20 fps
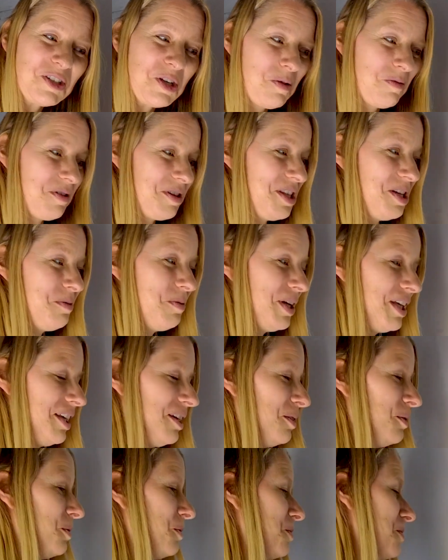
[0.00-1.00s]
over that we
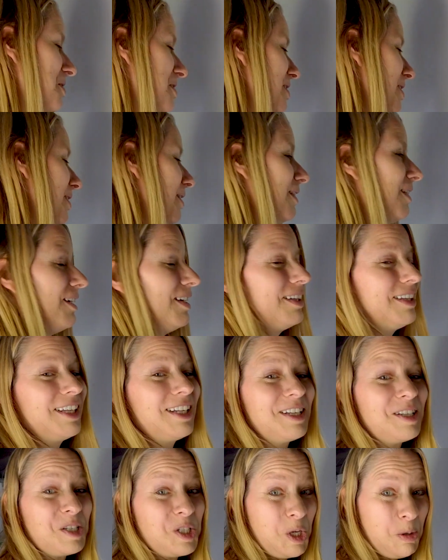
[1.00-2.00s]
used that
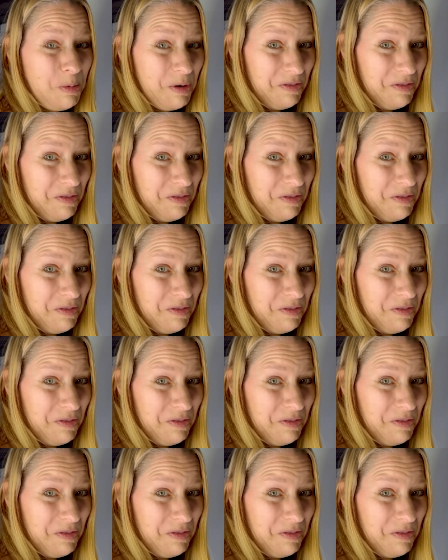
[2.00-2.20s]
is super